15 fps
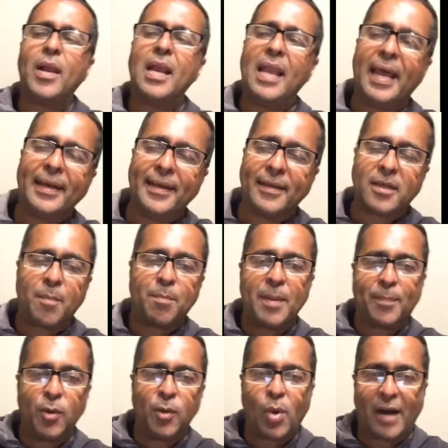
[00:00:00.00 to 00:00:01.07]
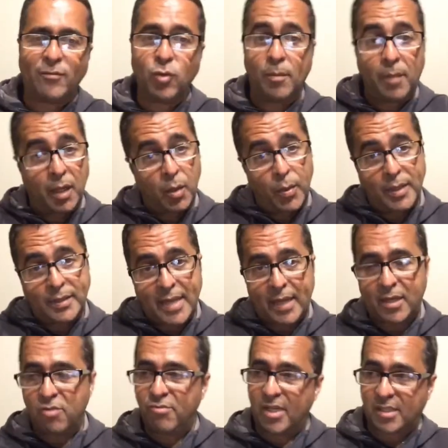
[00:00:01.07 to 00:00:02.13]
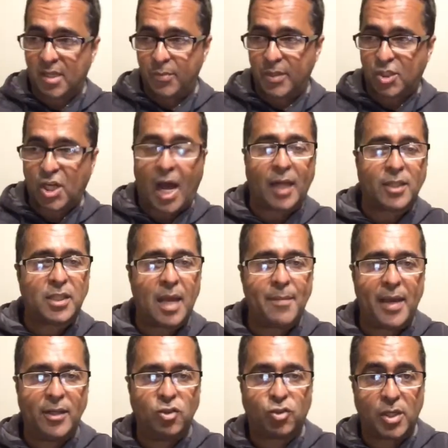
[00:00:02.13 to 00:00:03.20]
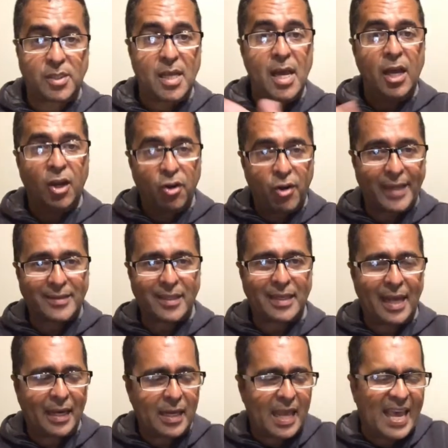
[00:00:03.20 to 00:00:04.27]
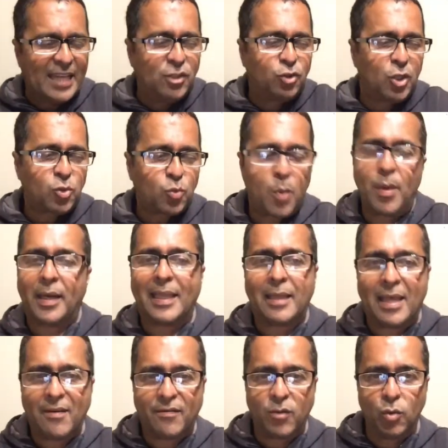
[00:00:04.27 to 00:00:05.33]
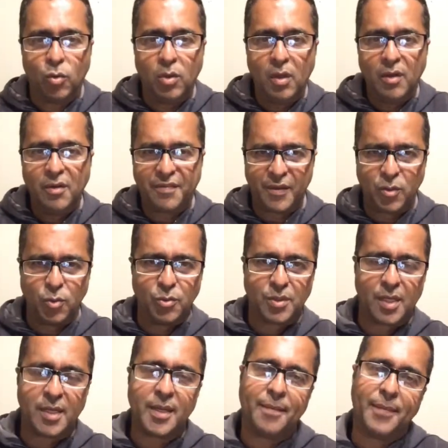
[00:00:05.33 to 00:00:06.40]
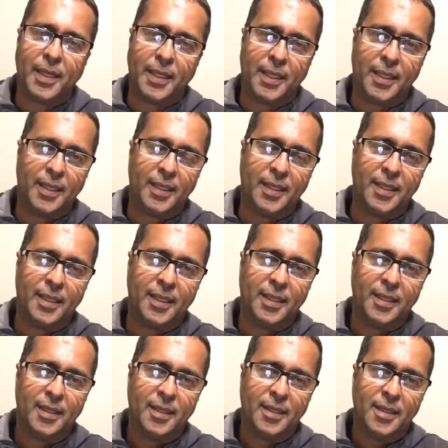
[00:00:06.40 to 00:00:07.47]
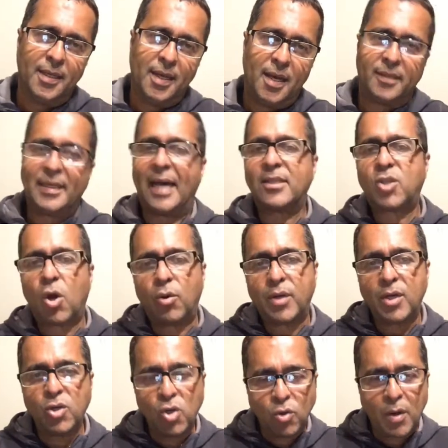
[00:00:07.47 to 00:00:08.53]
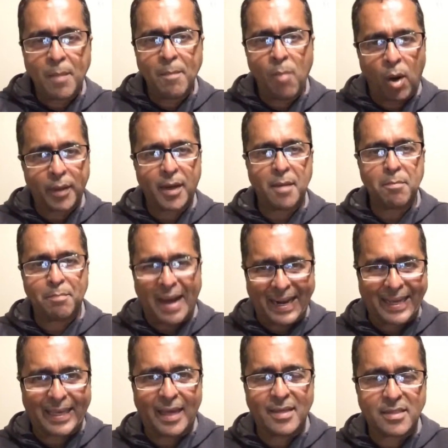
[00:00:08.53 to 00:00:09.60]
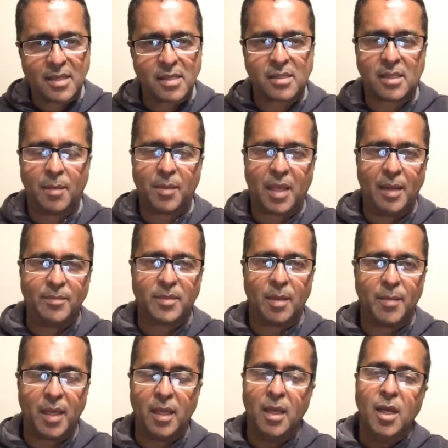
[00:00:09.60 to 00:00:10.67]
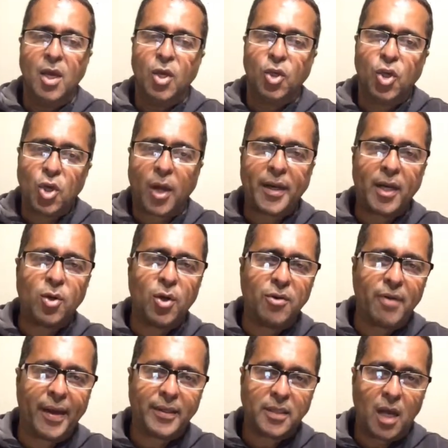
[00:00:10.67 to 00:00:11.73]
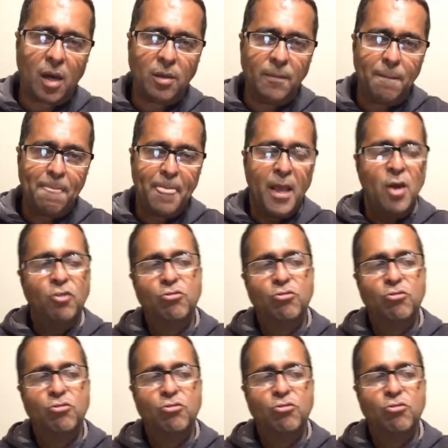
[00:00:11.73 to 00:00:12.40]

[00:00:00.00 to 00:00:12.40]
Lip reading: We will lend it to people who have no money. We'll take the risk and we'll charge them interest greater than the interest we will give you for using your money. And that's how the modern banking system came to be. You know what they're doing right now?